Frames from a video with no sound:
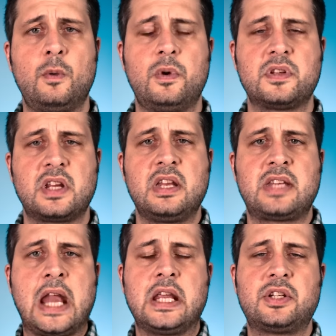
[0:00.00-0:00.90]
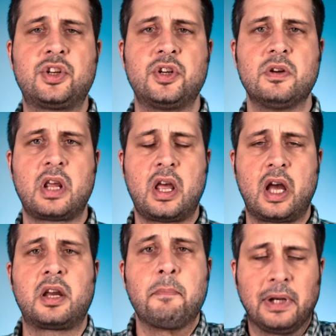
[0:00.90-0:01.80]
was intending to shoot a
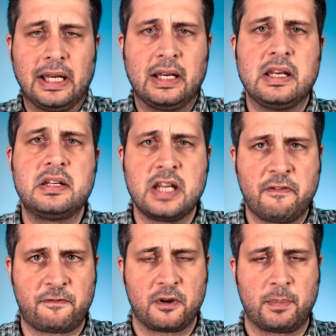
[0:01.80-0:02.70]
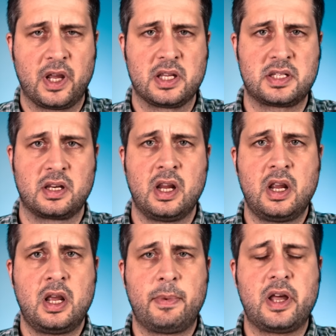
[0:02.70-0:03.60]
completely different person,
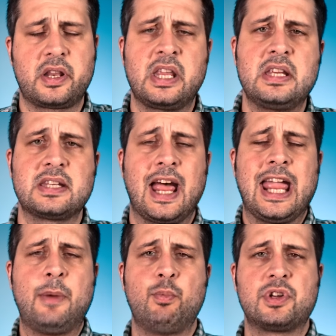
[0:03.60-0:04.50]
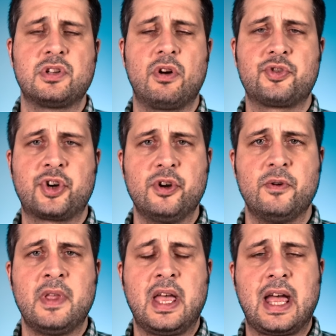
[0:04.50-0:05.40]
but his aim was not true,
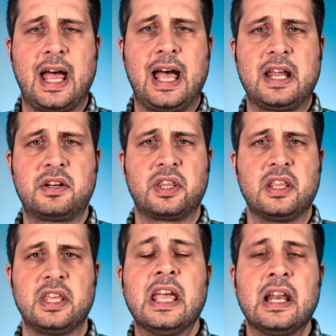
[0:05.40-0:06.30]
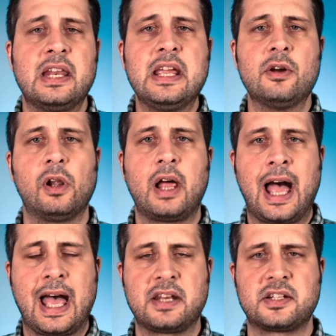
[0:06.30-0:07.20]
and the illegal
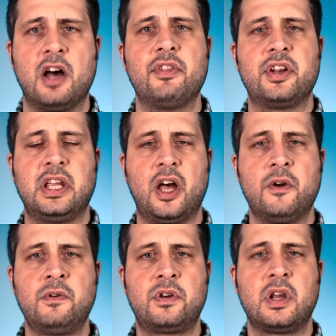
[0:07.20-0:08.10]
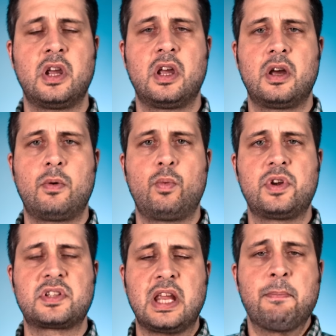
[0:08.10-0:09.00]
handgun that he owned
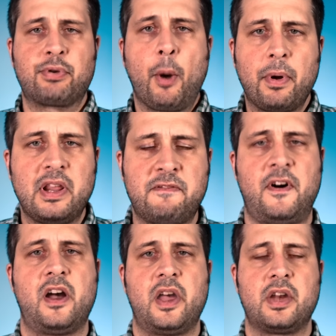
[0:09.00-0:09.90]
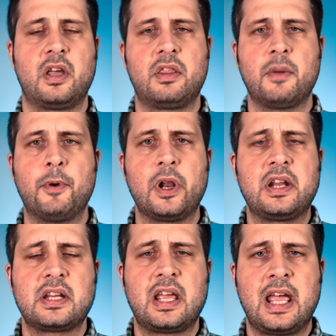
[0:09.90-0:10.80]
was improperly fired. The
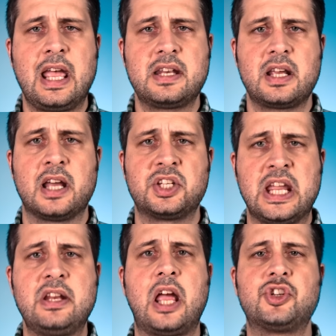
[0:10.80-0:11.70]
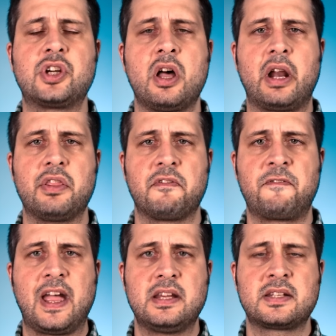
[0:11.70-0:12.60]
bullet hit a teenage girl in the
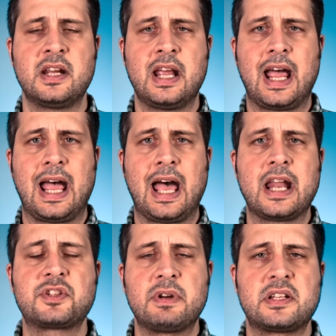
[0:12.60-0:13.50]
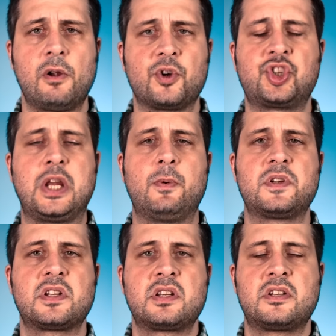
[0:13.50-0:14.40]
face, and as a result, she
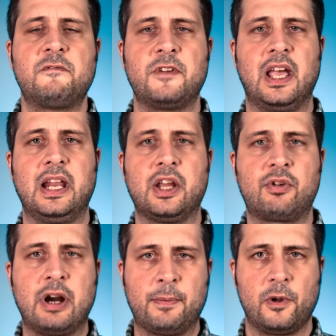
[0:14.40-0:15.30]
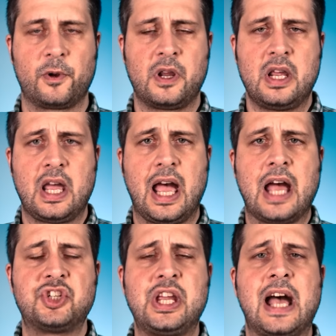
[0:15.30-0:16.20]
was severely crippled,
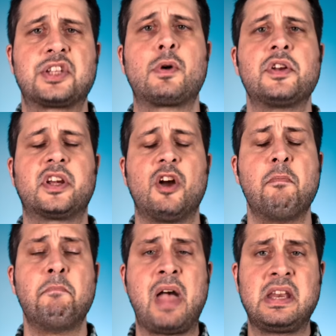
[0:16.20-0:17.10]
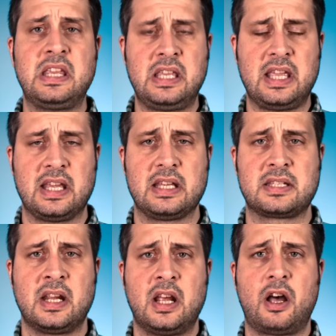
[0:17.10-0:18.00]
and she had to undergo many
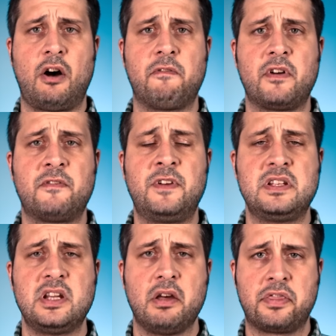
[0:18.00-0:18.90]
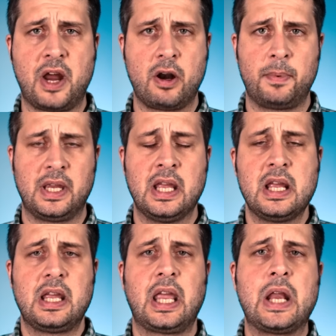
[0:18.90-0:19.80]
years of physiotherapy
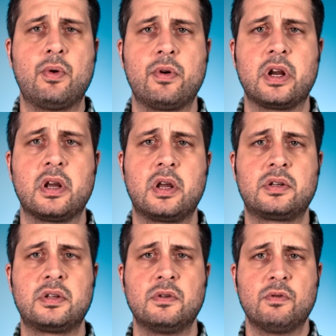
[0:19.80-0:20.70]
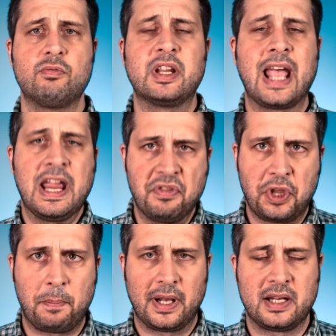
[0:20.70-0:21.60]
in order to regain
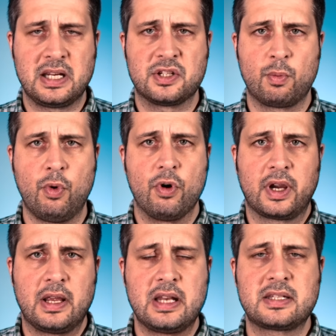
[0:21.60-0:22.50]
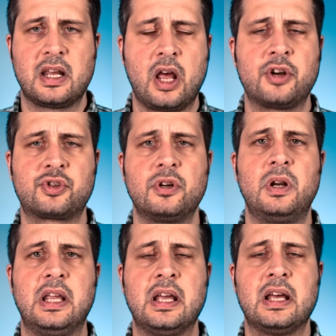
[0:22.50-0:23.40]
the ability to walk. It's a
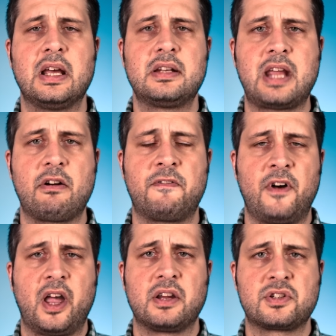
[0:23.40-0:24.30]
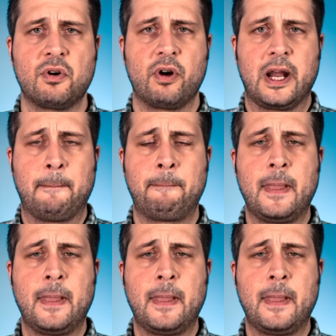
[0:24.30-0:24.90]
truly terrifying story.